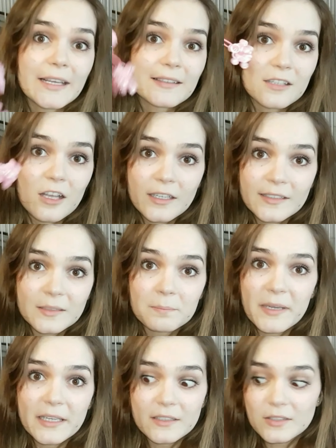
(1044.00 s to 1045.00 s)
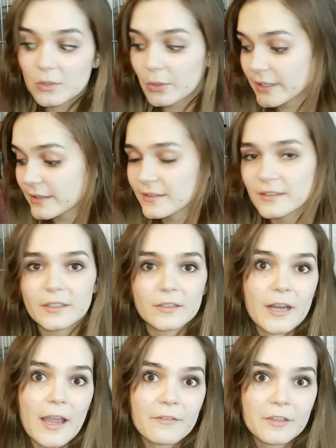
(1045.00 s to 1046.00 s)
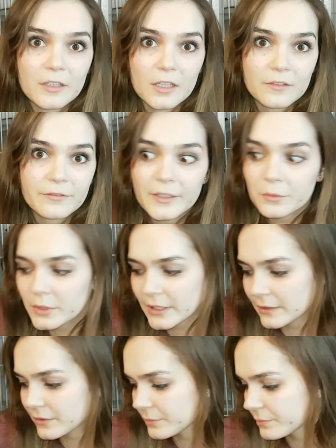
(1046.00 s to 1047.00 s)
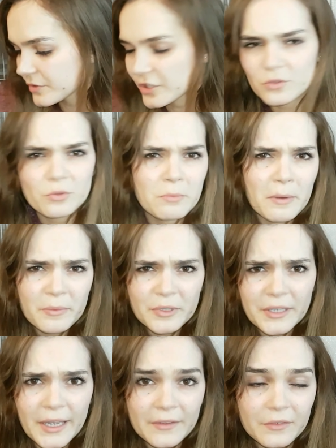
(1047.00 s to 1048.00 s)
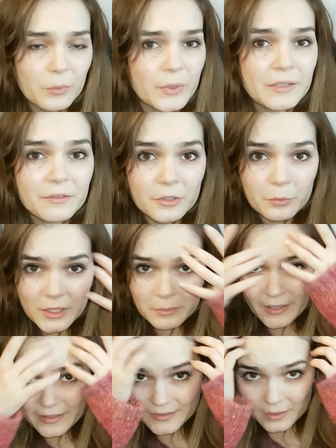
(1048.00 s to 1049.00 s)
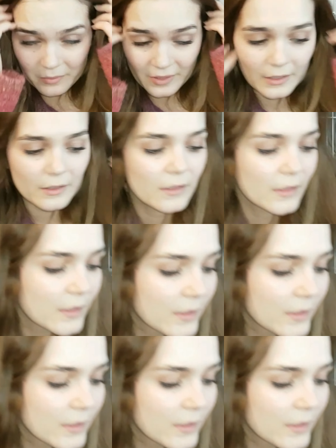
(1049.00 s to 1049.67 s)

as long as it makes noise, they're having a lot of fun with it. Just remember that whenever you want to buy something.